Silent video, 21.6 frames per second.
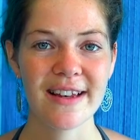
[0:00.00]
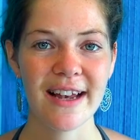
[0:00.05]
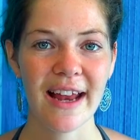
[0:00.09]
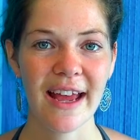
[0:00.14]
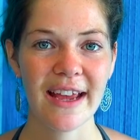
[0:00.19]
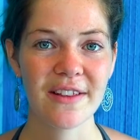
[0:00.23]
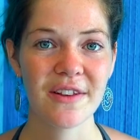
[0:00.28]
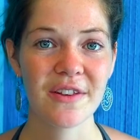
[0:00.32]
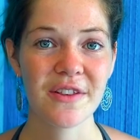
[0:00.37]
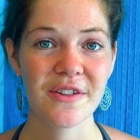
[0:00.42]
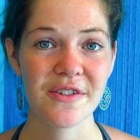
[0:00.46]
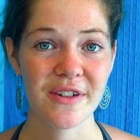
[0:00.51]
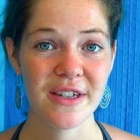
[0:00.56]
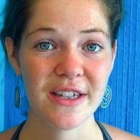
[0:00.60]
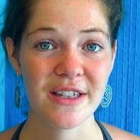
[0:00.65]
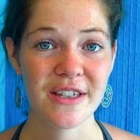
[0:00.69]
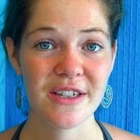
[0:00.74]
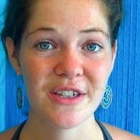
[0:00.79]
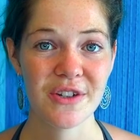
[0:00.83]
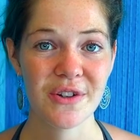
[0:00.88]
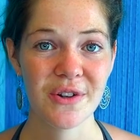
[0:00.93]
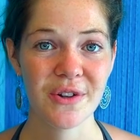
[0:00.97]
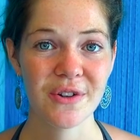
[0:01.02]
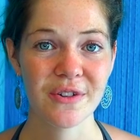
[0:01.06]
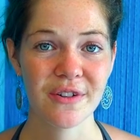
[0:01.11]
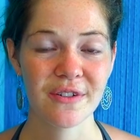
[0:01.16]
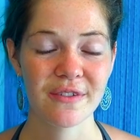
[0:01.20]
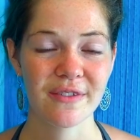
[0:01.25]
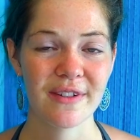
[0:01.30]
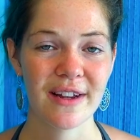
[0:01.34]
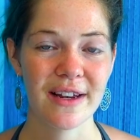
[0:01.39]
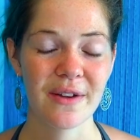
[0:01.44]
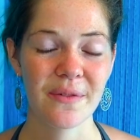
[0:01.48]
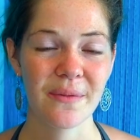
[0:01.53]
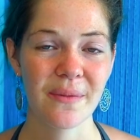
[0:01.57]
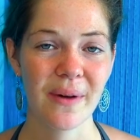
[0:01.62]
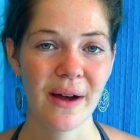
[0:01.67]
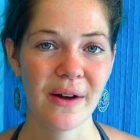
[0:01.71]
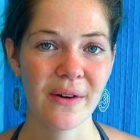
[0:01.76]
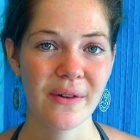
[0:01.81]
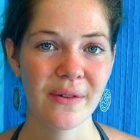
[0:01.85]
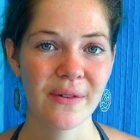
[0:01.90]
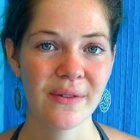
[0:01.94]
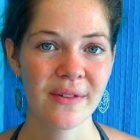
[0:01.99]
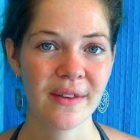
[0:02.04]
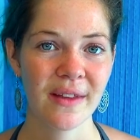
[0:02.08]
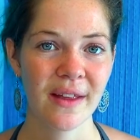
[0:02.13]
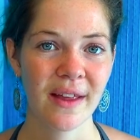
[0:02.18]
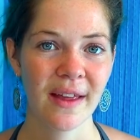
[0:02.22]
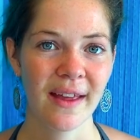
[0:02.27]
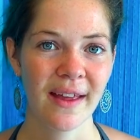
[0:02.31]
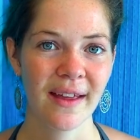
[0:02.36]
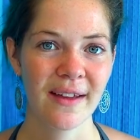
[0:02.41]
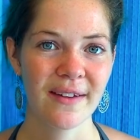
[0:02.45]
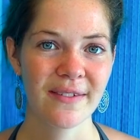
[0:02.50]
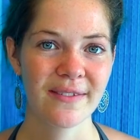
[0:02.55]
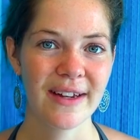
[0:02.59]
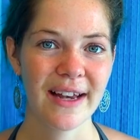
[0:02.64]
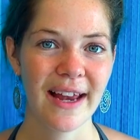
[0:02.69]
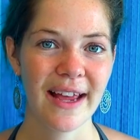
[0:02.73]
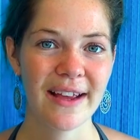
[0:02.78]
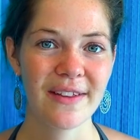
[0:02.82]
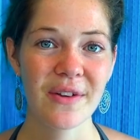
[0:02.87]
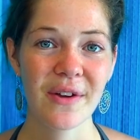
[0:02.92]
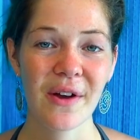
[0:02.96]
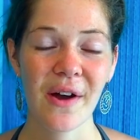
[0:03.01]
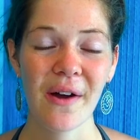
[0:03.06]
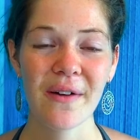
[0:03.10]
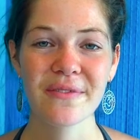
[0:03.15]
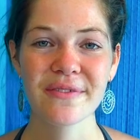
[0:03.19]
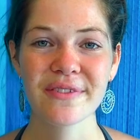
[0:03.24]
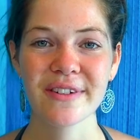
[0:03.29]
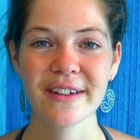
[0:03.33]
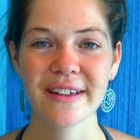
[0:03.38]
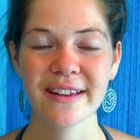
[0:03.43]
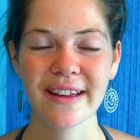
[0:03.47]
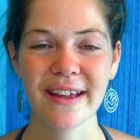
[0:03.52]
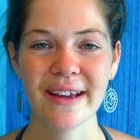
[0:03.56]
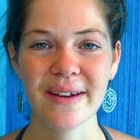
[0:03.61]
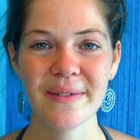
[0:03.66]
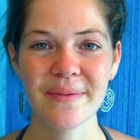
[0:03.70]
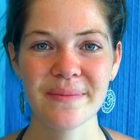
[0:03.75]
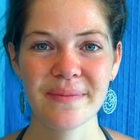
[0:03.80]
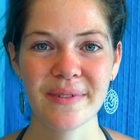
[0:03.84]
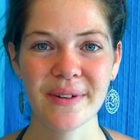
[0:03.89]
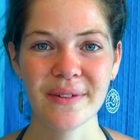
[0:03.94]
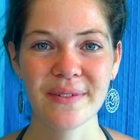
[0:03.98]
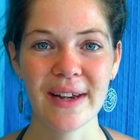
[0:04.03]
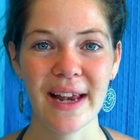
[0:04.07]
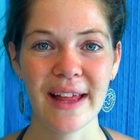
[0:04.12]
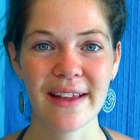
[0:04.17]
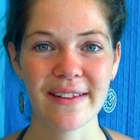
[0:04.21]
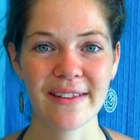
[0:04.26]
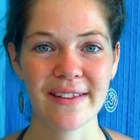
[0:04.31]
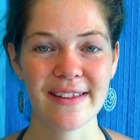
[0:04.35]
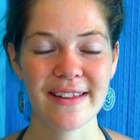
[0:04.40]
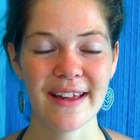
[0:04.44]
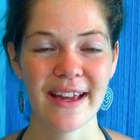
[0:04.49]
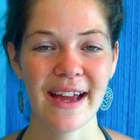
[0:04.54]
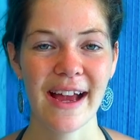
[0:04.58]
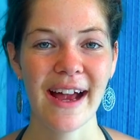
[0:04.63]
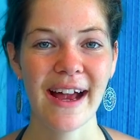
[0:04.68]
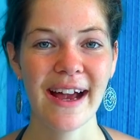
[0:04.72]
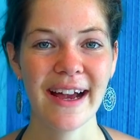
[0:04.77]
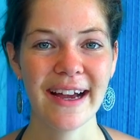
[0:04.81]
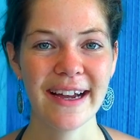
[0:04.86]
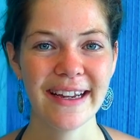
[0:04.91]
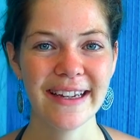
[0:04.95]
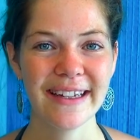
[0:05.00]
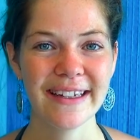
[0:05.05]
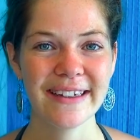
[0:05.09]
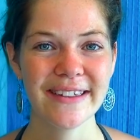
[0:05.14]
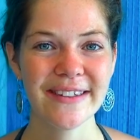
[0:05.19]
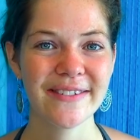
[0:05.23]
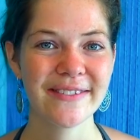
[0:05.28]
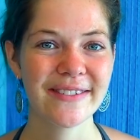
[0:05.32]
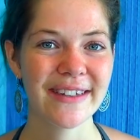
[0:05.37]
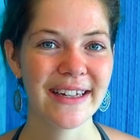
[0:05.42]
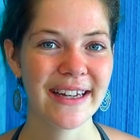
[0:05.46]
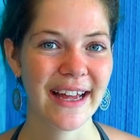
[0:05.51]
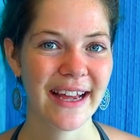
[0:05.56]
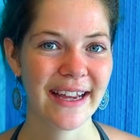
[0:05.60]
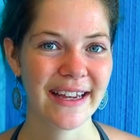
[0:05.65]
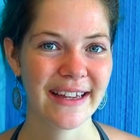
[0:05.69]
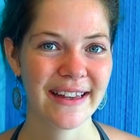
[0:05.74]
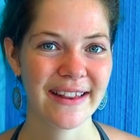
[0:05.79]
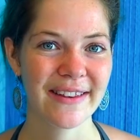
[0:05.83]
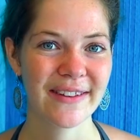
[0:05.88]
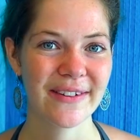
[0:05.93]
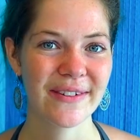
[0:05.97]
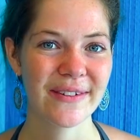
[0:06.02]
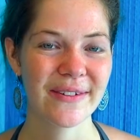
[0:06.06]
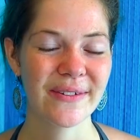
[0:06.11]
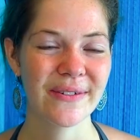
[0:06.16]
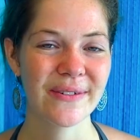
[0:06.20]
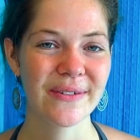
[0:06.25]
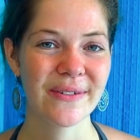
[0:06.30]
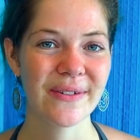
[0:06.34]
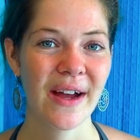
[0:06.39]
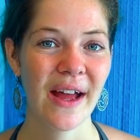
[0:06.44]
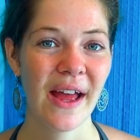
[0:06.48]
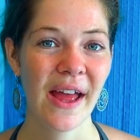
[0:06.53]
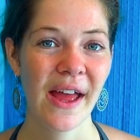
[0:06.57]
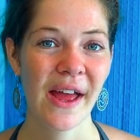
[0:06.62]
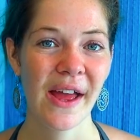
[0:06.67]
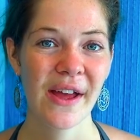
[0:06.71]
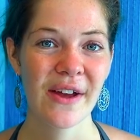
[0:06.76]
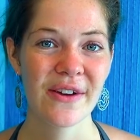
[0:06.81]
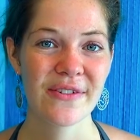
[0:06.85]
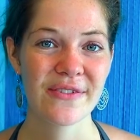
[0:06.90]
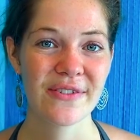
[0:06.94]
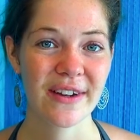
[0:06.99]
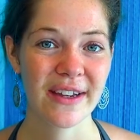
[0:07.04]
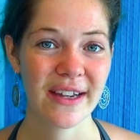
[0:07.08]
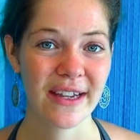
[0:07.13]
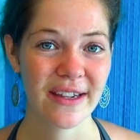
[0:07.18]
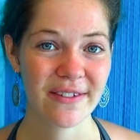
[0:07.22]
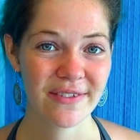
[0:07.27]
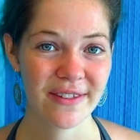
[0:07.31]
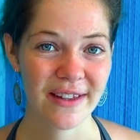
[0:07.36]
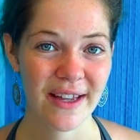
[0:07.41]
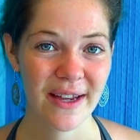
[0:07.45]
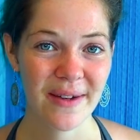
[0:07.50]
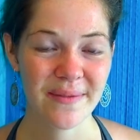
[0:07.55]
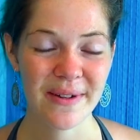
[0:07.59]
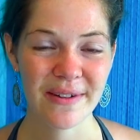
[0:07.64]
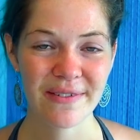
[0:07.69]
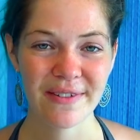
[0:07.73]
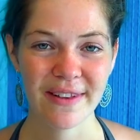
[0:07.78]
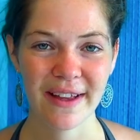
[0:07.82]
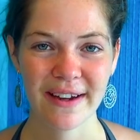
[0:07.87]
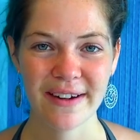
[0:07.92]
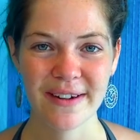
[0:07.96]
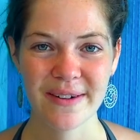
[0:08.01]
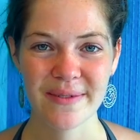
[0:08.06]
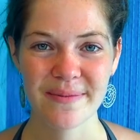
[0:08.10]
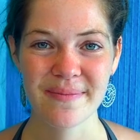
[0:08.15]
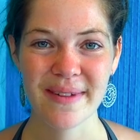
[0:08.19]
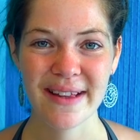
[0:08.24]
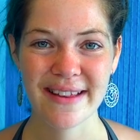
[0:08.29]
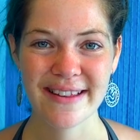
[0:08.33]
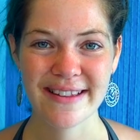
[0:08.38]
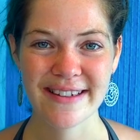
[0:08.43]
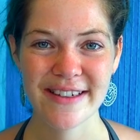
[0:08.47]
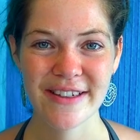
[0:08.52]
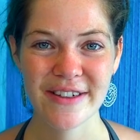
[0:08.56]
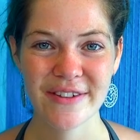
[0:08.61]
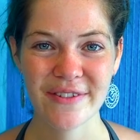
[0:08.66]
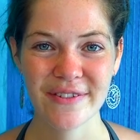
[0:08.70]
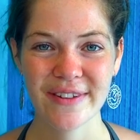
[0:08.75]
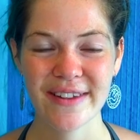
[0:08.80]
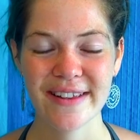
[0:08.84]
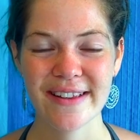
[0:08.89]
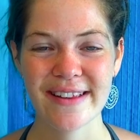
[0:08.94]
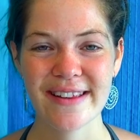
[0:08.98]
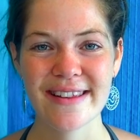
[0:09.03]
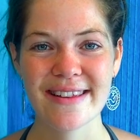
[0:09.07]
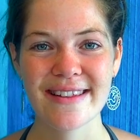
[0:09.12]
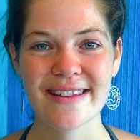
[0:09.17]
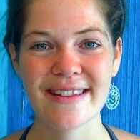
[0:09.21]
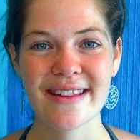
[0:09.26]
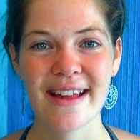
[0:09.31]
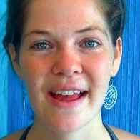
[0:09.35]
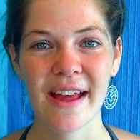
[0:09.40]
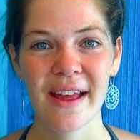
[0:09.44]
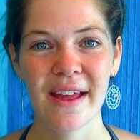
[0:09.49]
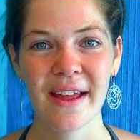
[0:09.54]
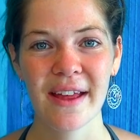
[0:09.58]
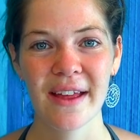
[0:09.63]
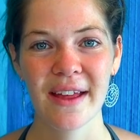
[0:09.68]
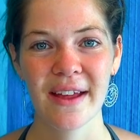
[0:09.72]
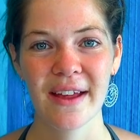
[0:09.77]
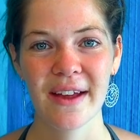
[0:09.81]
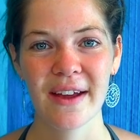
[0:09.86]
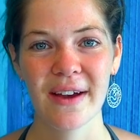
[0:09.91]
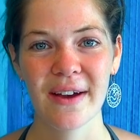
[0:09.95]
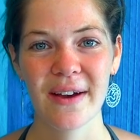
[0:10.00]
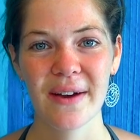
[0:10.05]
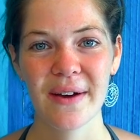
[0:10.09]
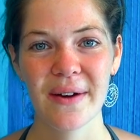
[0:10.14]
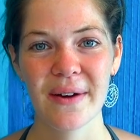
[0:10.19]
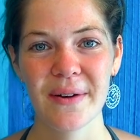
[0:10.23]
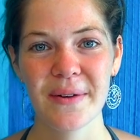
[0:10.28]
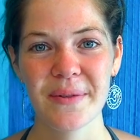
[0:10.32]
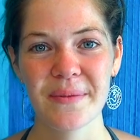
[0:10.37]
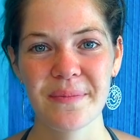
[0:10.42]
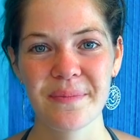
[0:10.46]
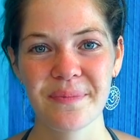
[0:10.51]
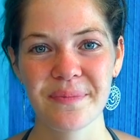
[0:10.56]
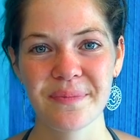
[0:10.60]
like to treat children really well. We like to comfort them, we like to say hi, we like to forgive them if they are mischievous. So